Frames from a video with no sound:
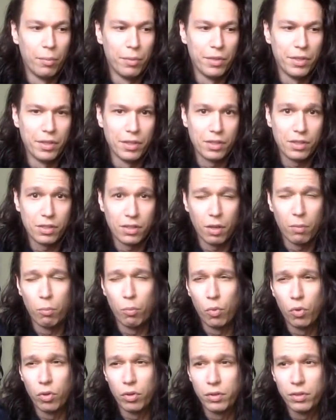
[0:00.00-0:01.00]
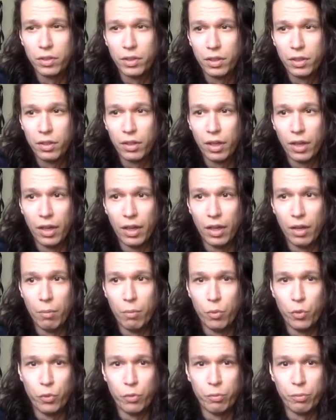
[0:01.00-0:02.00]
is somewhat
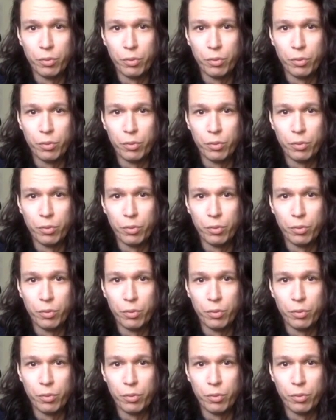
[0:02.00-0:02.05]
moot,